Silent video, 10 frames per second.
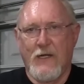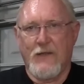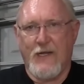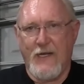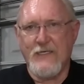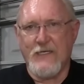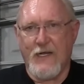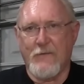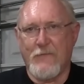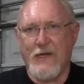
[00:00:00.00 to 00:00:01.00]
the
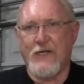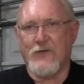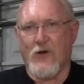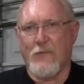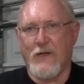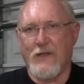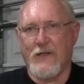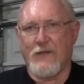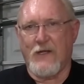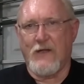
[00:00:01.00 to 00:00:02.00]
ECM may determine
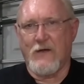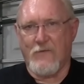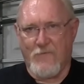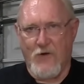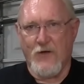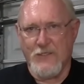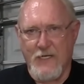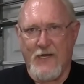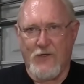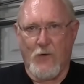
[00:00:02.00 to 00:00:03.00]
that the converter is
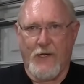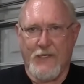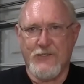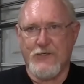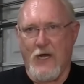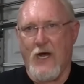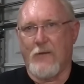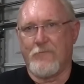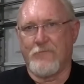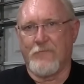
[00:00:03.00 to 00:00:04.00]
not doing its
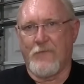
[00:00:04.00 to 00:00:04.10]
job.